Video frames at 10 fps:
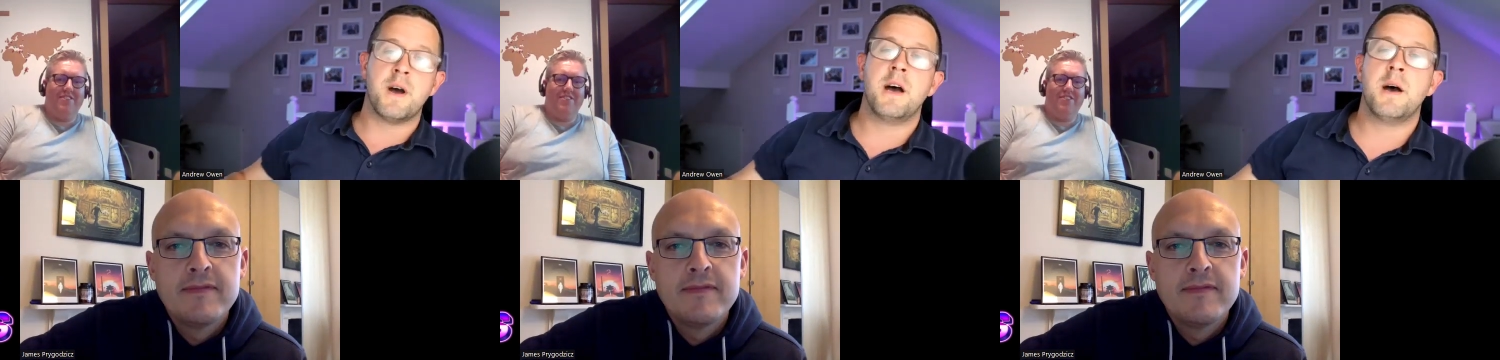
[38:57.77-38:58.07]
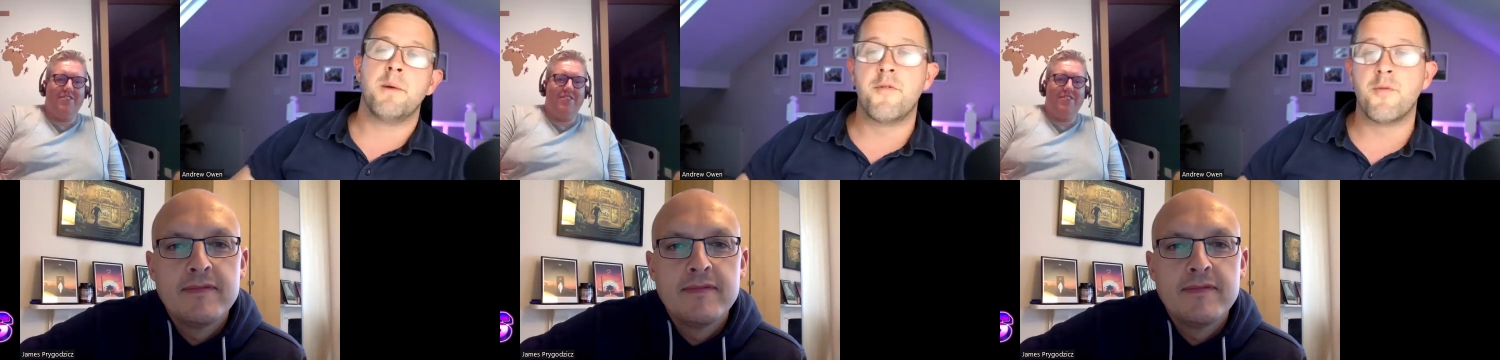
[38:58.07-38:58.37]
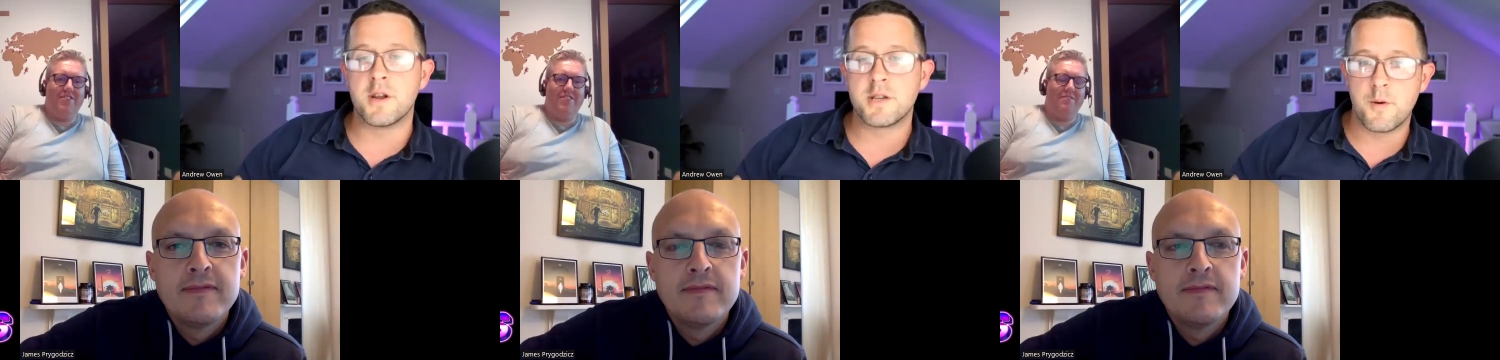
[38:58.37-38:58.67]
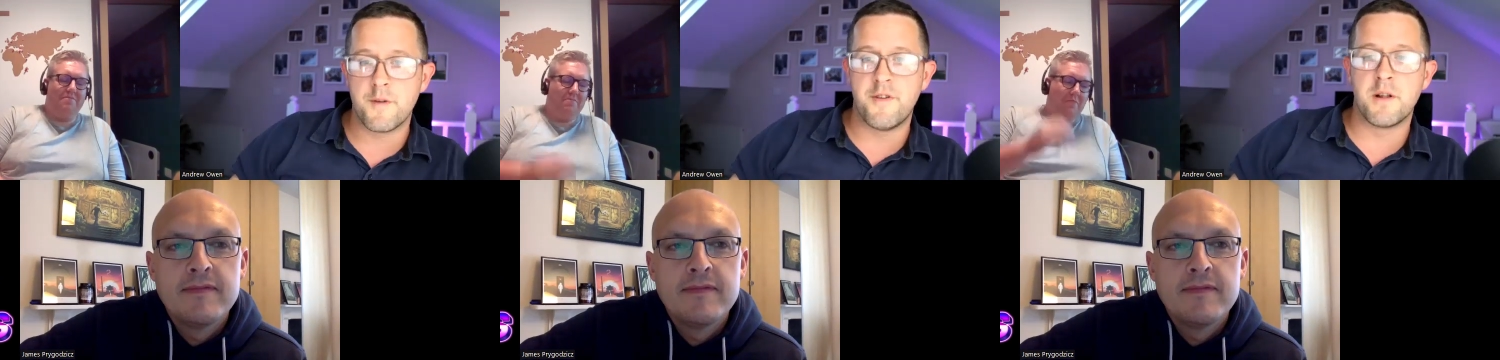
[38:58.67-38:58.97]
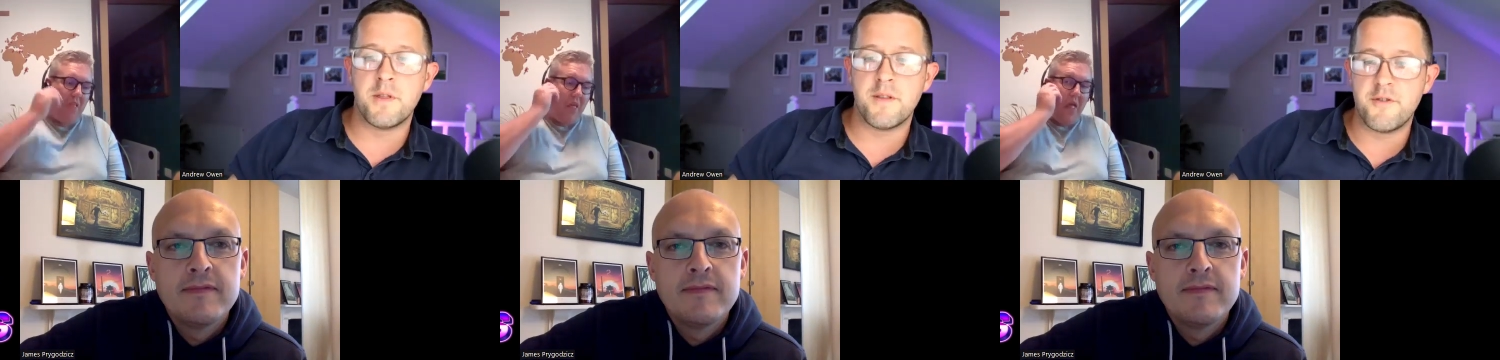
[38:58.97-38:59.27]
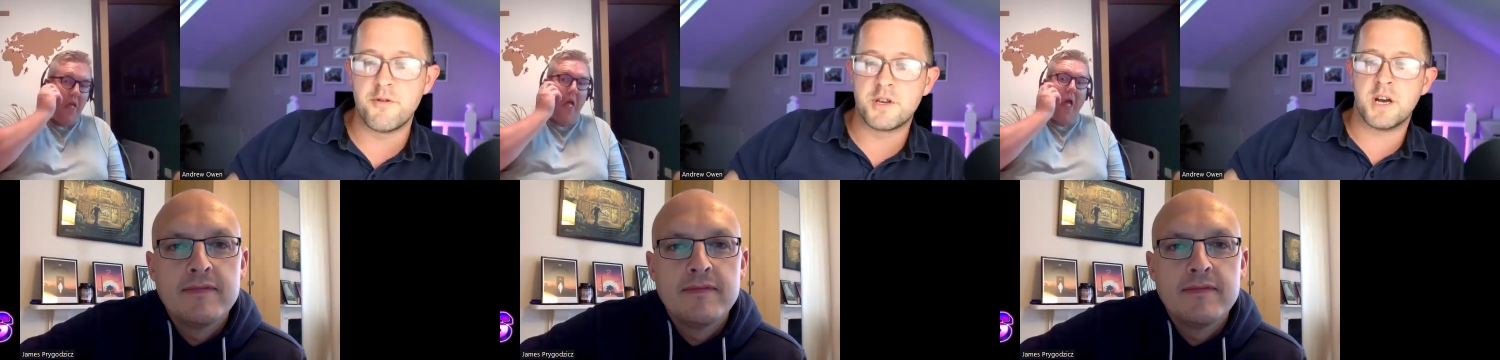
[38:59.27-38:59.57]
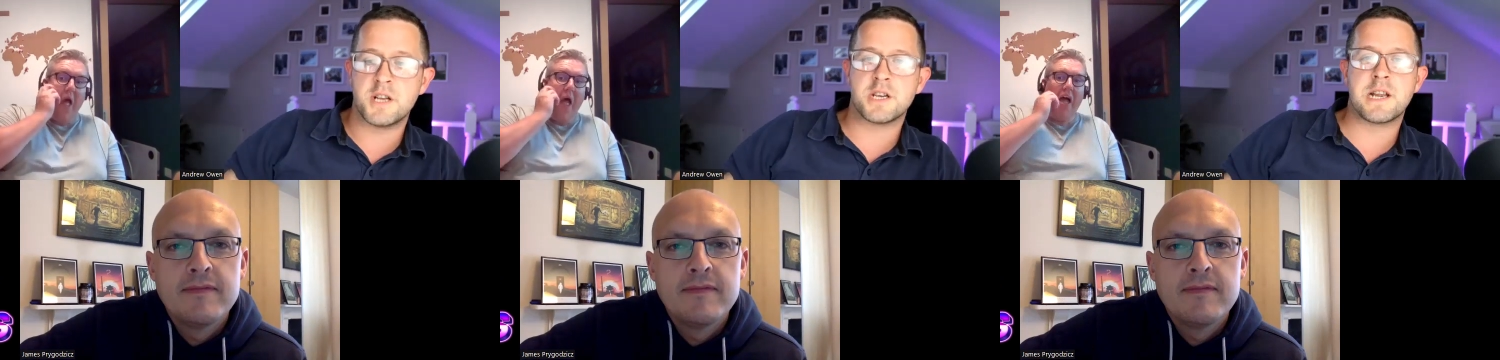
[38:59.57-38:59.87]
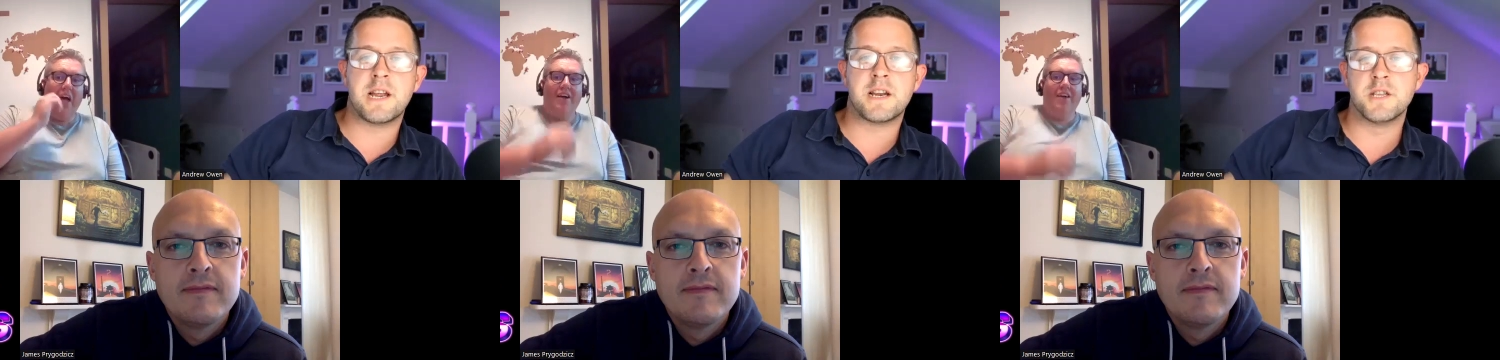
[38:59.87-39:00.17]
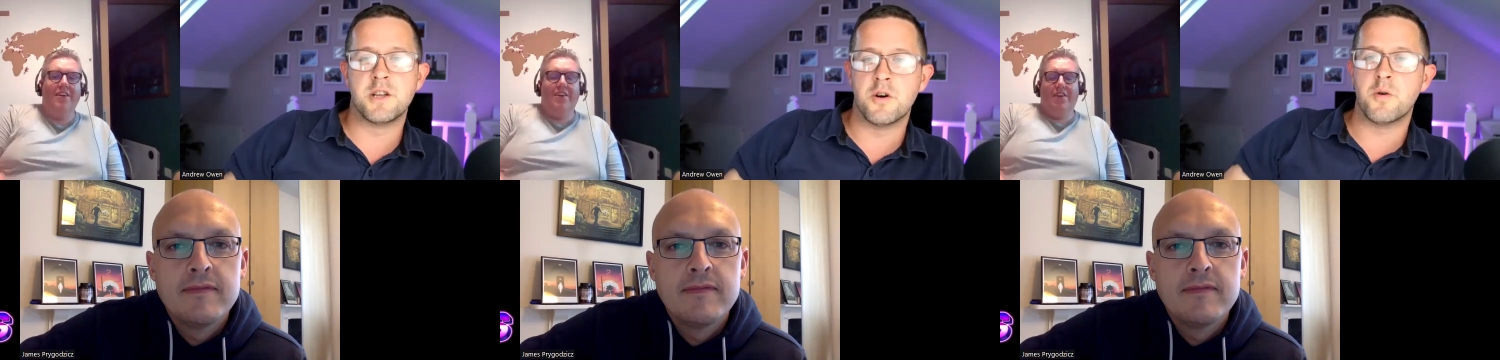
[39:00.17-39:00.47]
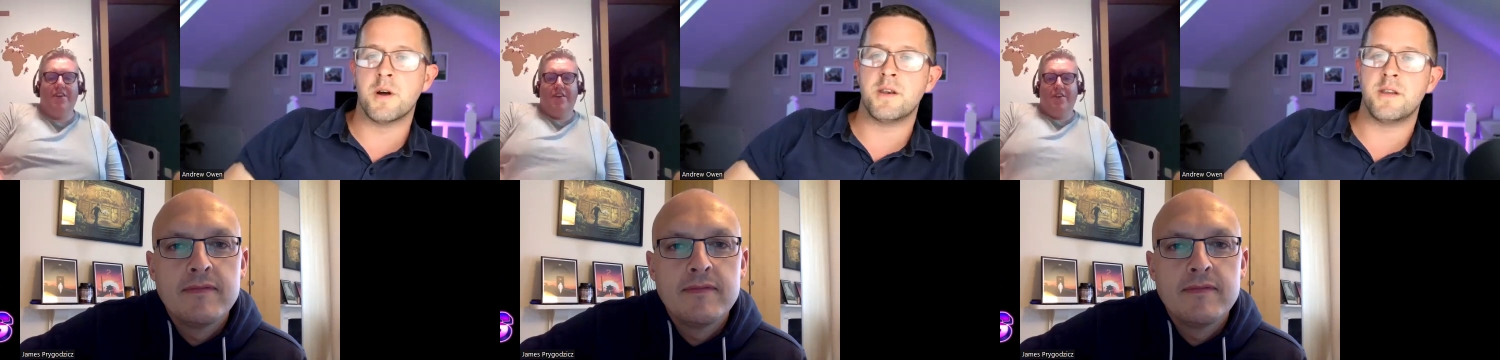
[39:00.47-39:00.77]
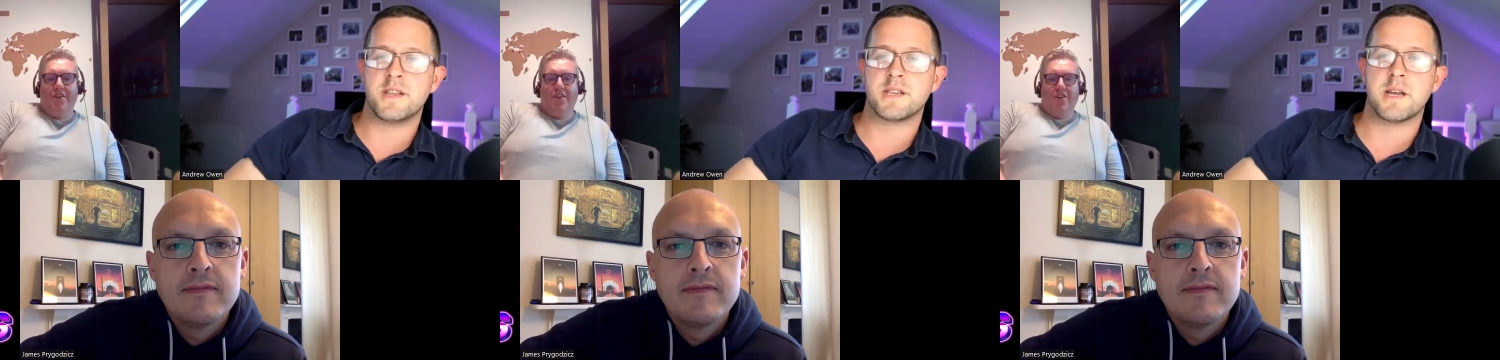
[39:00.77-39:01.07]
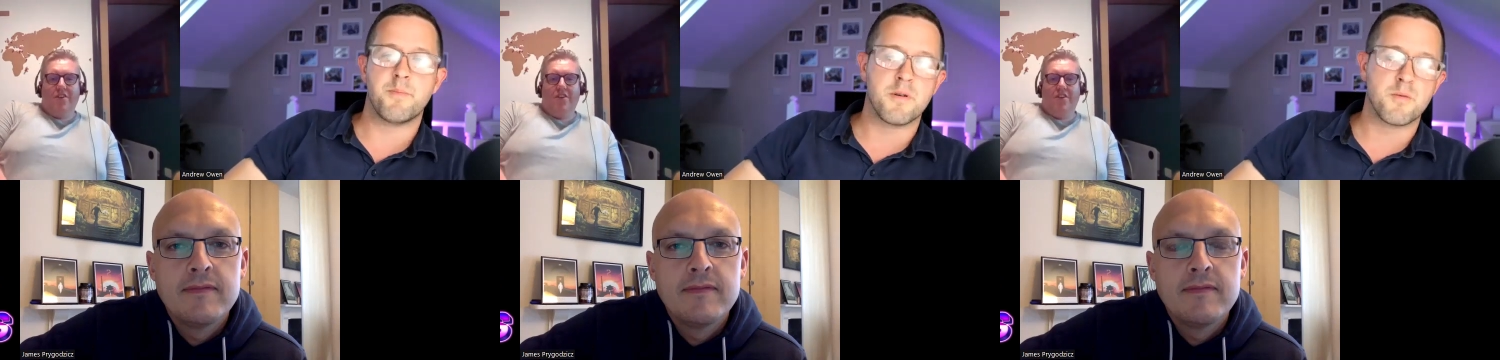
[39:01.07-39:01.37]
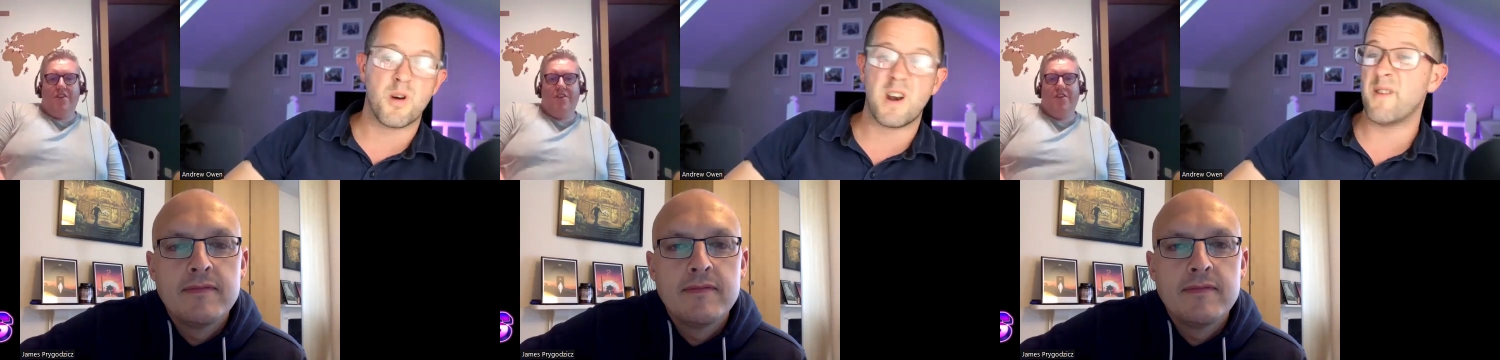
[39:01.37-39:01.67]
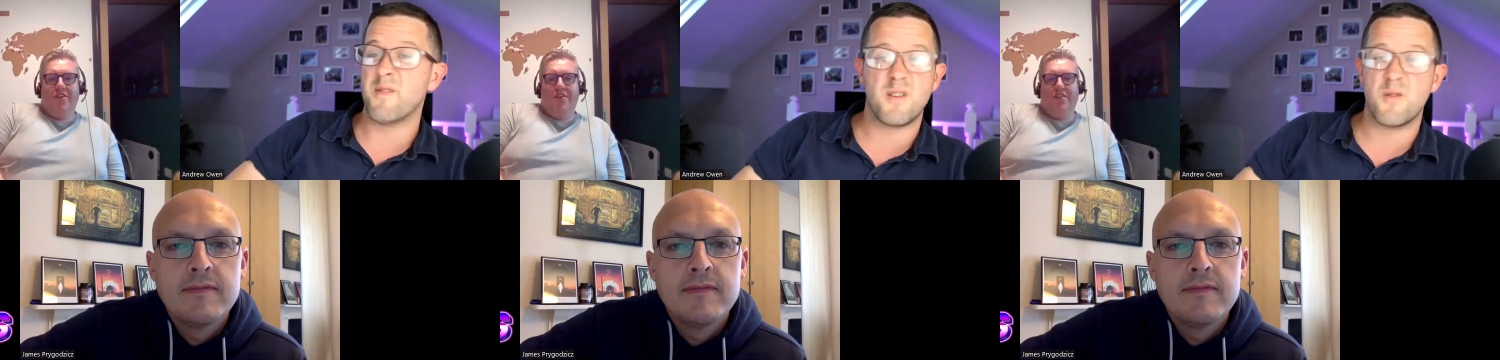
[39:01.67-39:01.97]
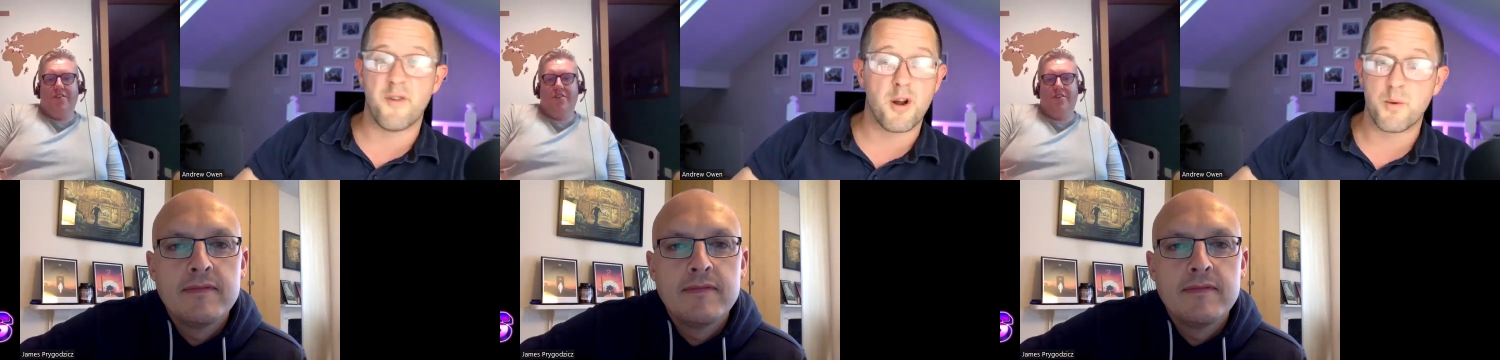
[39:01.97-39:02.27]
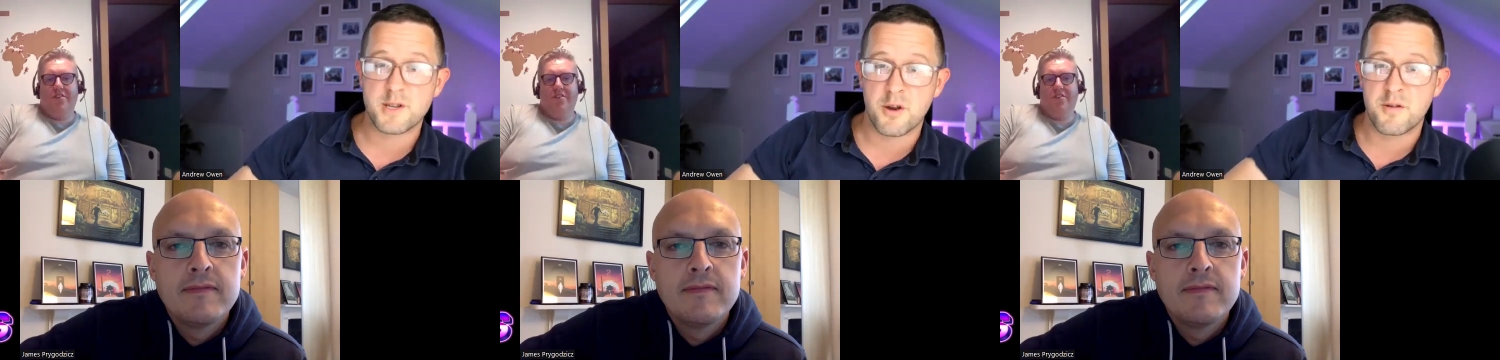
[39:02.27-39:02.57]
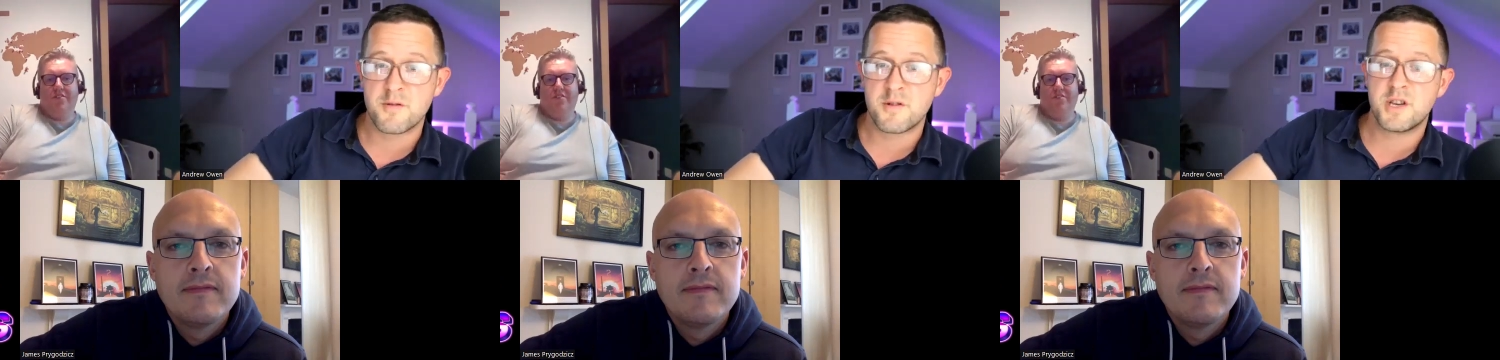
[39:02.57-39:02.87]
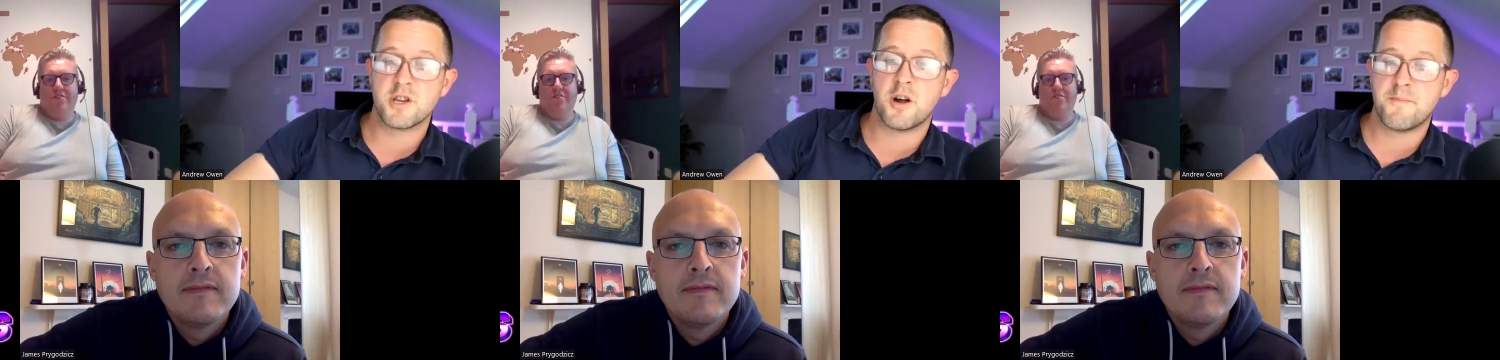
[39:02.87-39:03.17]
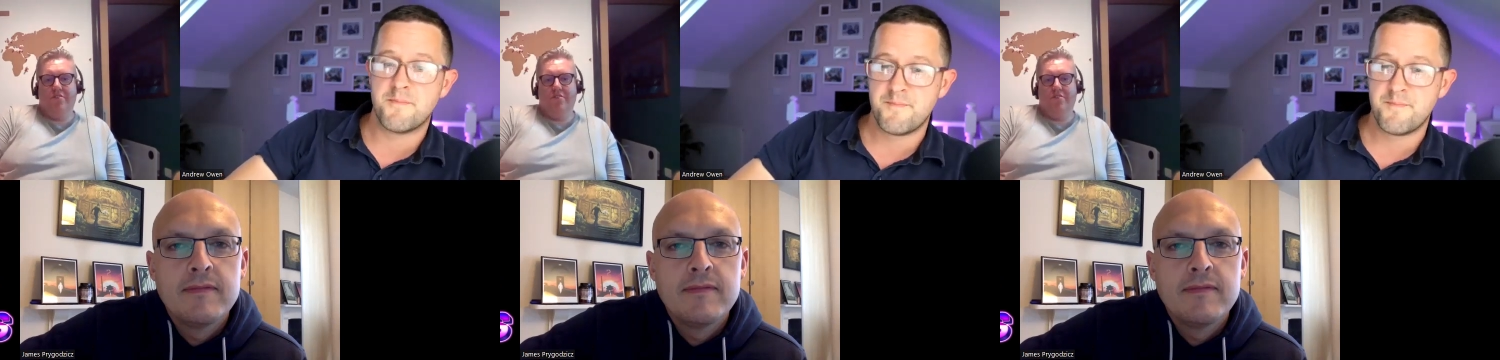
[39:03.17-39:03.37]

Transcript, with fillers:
Speaker 1: Um, if you want us to do a film in the future, just let us know and hit us up on whatever you follow us on. Cheers, all.